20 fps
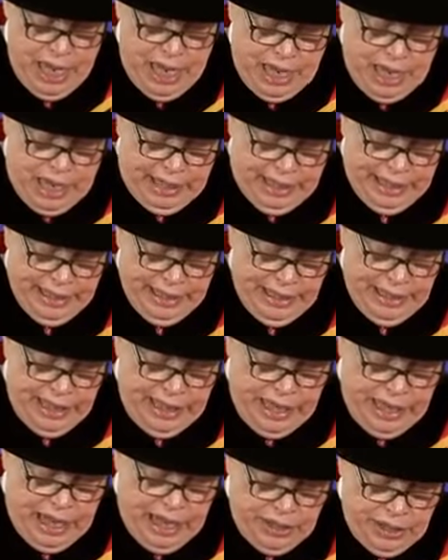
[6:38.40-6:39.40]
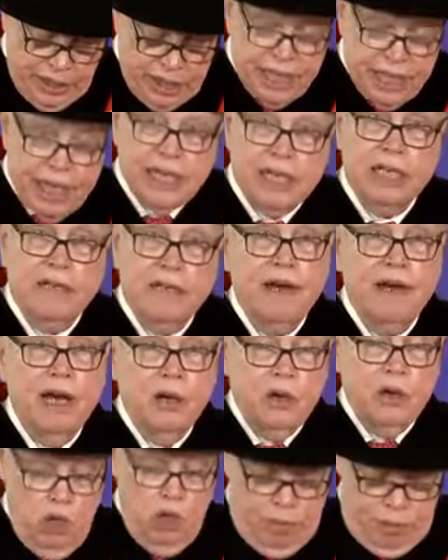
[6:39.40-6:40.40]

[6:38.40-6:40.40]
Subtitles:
on the understanding of how human